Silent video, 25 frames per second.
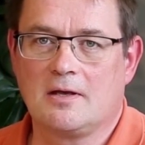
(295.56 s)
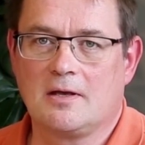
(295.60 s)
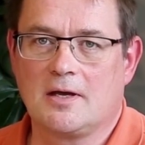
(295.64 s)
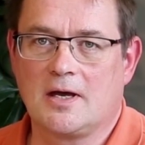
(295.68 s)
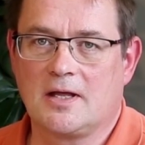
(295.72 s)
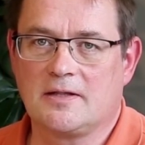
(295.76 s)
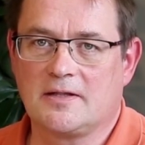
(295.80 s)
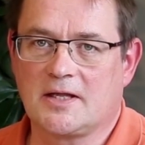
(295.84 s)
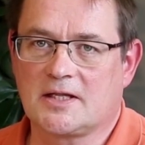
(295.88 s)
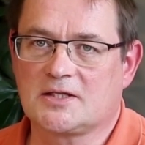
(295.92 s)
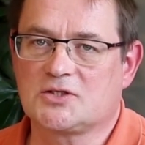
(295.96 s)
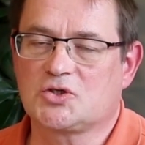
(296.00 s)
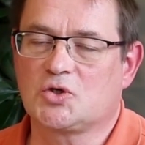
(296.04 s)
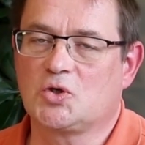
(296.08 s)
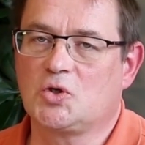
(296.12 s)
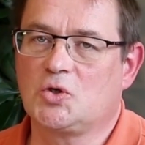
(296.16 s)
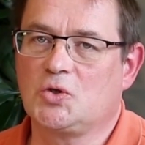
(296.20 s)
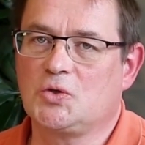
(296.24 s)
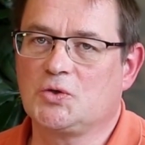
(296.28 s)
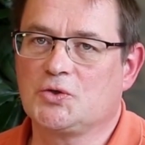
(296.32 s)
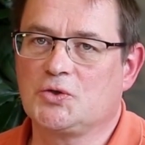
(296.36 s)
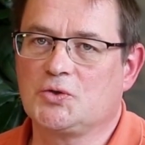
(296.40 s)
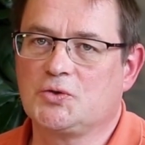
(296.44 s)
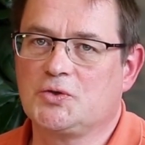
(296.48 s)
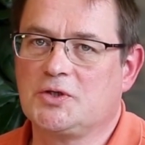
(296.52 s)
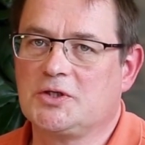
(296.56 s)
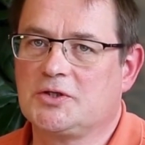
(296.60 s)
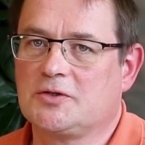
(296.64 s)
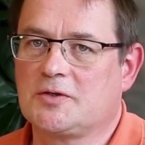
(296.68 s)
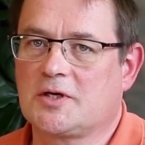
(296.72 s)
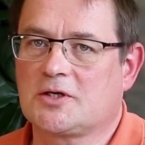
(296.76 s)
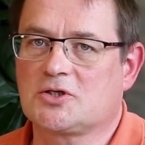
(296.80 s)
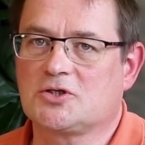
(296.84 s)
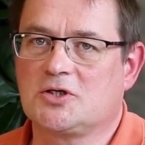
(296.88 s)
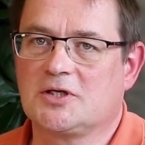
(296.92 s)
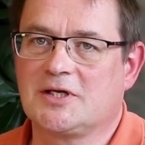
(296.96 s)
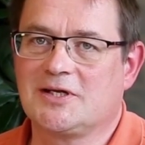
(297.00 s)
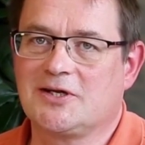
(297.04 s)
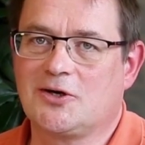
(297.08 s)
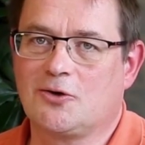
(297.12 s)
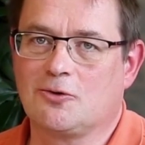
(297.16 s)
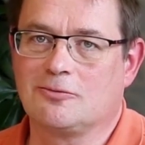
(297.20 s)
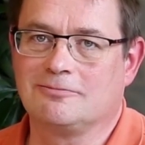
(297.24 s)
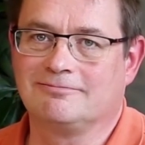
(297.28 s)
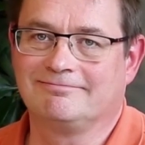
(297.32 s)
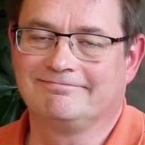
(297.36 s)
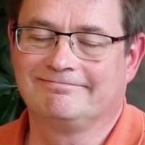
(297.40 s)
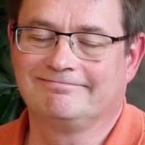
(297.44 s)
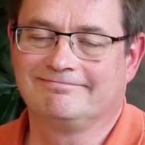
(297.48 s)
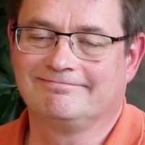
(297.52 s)
And that's all you need to actually know.
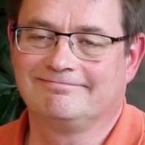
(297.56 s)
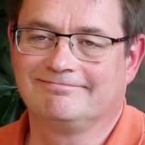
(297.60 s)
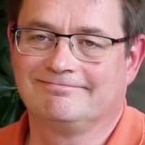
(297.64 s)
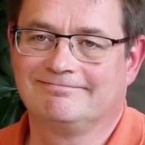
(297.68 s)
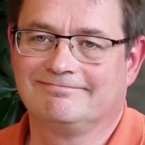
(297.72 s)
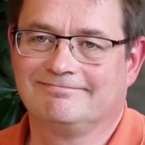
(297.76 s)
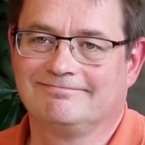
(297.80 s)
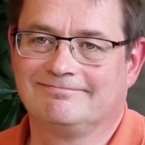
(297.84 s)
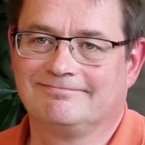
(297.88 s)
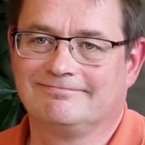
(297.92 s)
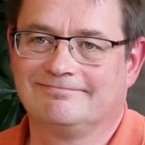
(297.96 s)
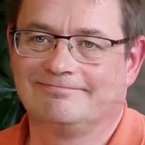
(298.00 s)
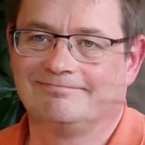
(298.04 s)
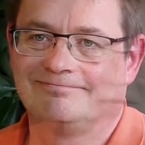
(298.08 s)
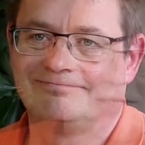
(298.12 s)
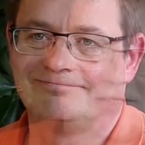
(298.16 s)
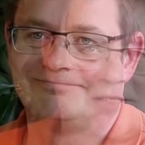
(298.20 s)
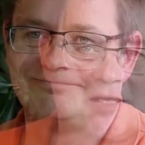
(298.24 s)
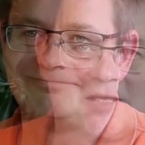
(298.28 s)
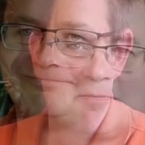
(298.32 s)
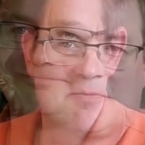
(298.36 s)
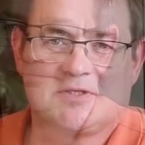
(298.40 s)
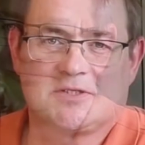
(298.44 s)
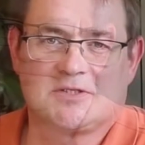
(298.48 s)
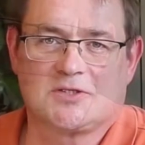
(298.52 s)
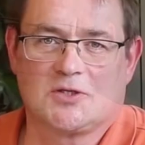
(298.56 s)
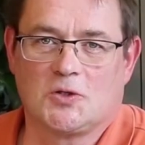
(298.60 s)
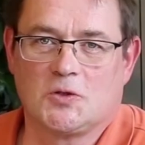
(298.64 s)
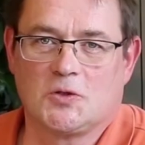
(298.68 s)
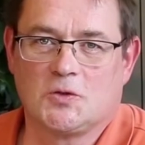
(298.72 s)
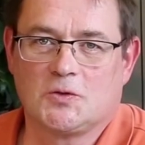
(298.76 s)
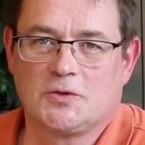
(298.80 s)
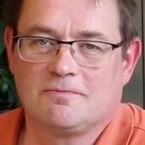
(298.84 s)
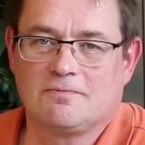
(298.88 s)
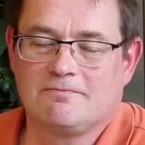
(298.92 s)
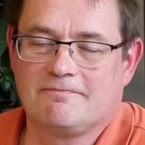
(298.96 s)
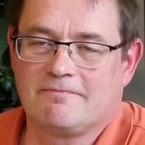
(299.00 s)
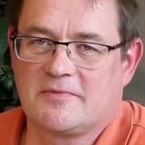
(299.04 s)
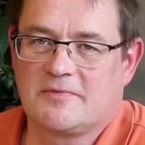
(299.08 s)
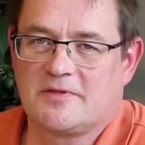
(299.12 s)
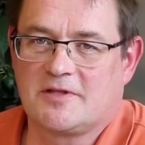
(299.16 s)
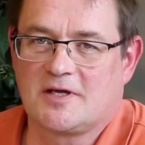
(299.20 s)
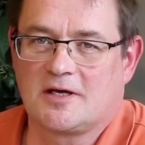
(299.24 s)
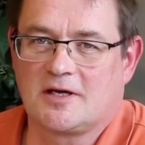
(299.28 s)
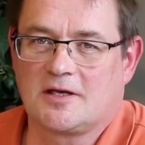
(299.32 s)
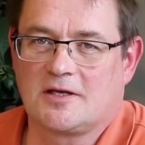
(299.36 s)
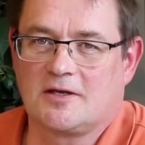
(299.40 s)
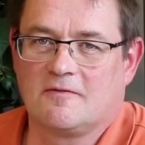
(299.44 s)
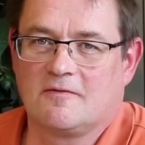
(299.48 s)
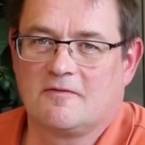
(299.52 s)
This was the dust episode.
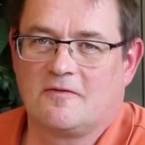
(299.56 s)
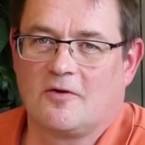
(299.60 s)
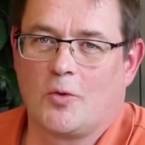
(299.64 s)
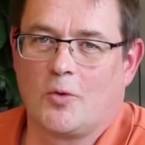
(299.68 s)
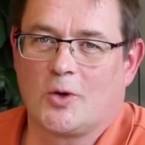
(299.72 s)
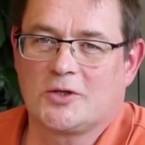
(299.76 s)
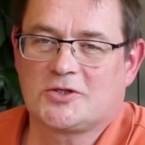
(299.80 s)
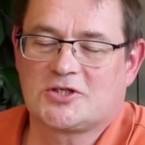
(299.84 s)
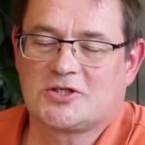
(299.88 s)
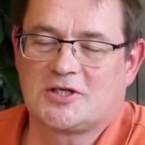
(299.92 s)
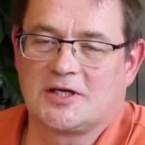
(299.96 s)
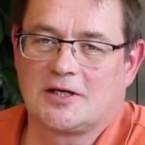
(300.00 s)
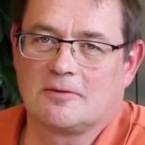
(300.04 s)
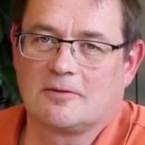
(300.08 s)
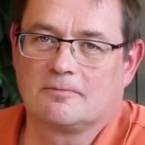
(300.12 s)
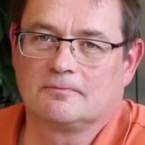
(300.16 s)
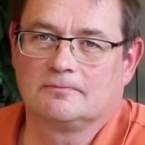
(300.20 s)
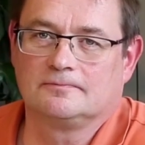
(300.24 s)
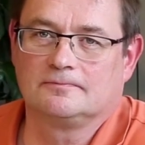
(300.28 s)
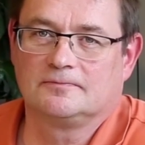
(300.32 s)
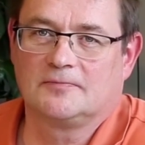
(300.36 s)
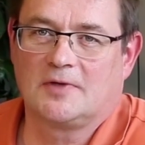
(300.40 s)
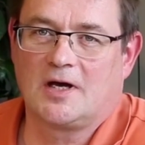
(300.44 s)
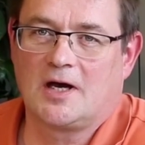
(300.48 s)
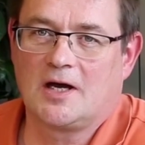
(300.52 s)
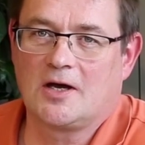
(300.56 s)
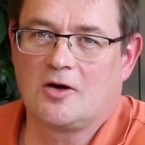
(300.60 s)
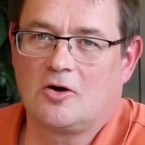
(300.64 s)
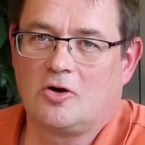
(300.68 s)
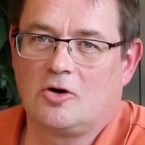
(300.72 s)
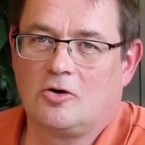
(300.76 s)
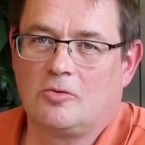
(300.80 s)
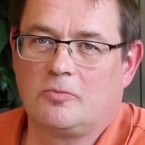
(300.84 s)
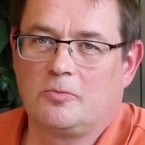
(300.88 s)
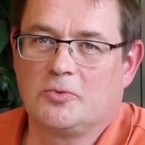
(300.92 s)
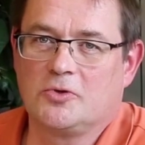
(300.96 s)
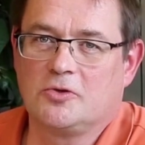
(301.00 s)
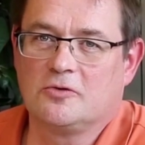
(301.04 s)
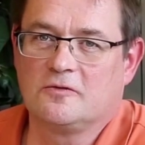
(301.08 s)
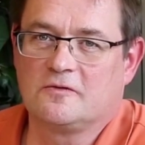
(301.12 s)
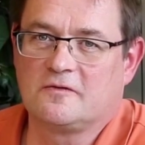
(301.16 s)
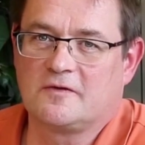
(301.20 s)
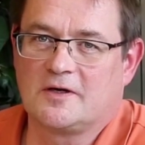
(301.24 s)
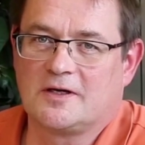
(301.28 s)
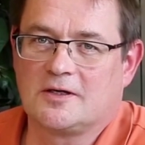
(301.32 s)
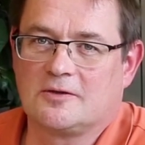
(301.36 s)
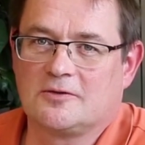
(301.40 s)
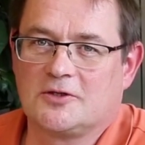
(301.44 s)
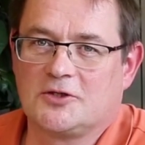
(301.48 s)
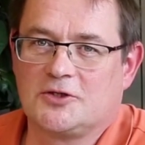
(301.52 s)
Thank you for watching. I hope you
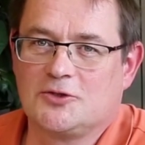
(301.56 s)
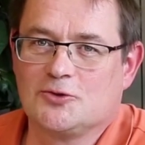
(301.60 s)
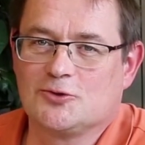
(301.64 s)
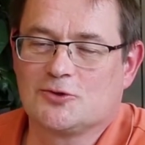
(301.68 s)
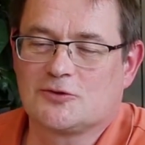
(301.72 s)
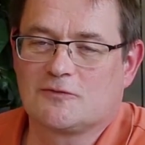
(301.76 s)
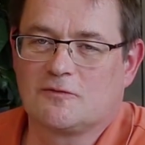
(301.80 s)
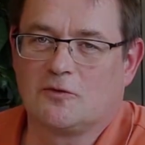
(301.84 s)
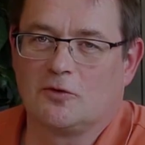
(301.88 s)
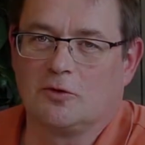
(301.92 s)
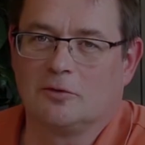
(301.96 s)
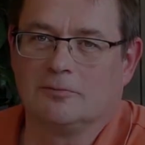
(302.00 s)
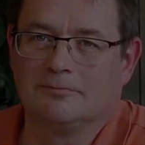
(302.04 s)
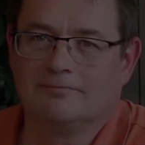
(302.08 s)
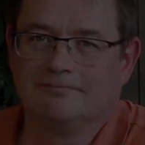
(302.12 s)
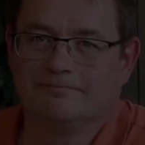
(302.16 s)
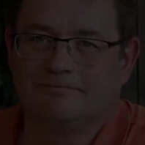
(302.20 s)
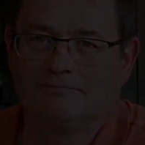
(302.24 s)
found it useful.